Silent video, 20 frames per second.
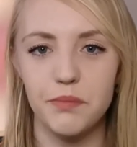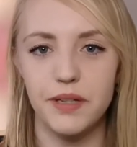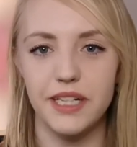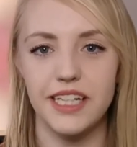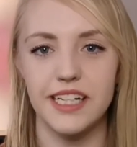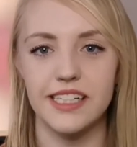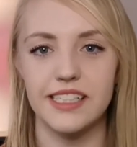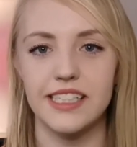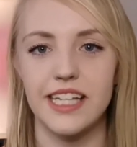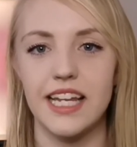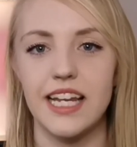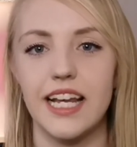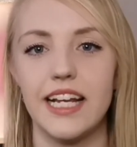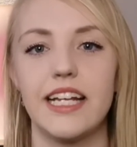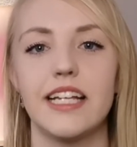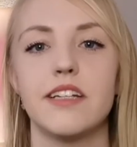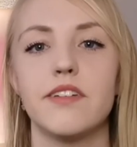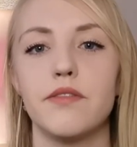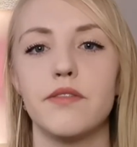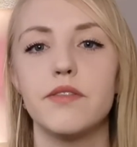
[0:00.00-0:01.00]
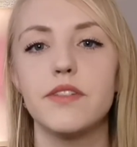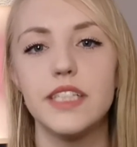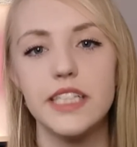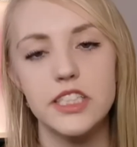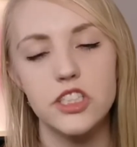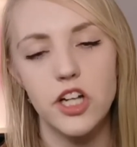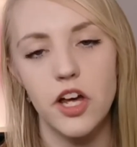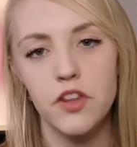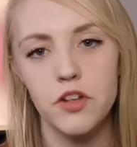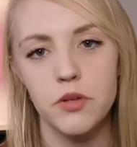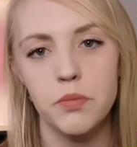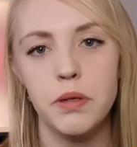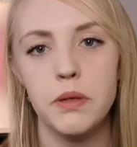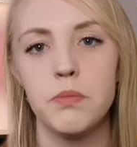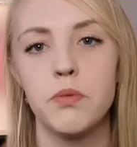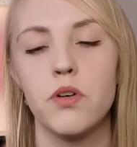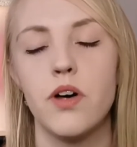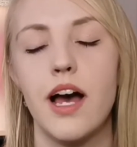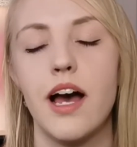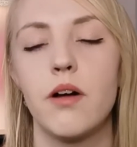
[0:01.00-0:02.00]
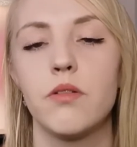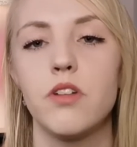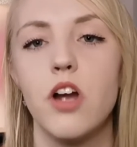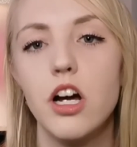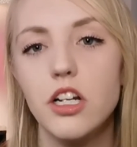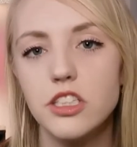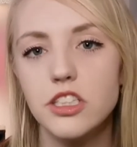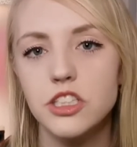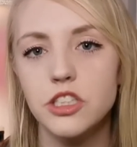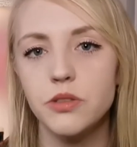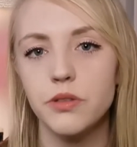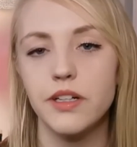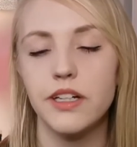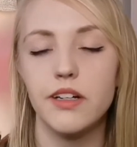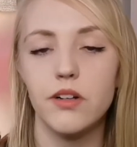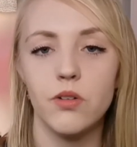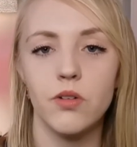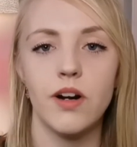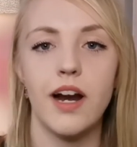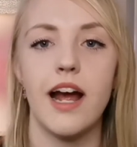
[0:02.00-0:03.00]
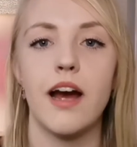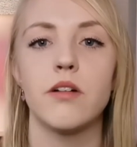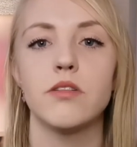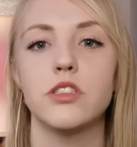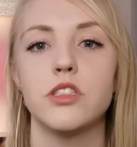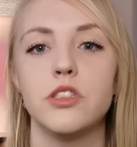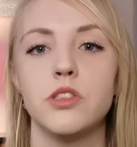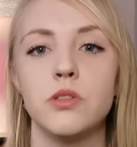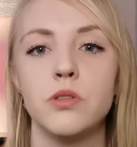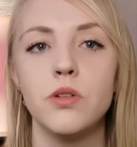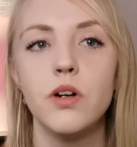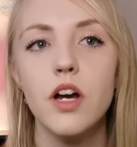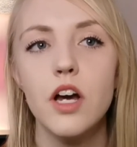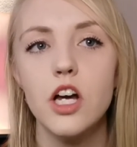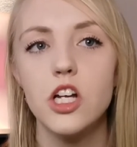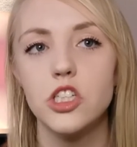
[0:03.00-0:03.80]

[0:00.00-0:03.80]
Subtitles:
because then I can teach other people how not to do it or how to